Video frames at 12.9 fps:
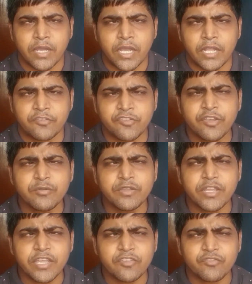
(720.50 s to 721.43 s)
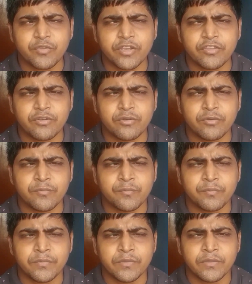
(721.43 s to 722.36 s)
I'll see you in the next video.
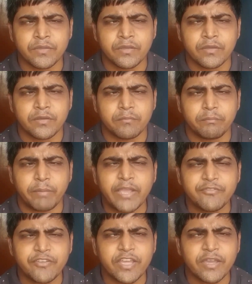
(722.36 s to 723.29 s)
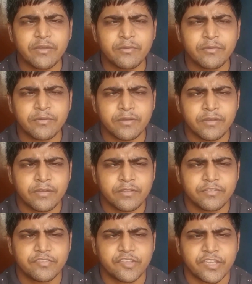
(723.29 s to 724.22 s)
Bye for now.
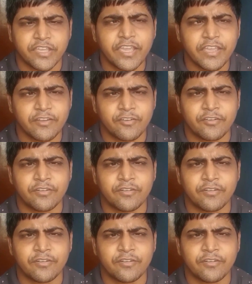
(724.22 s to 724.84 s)
Take care.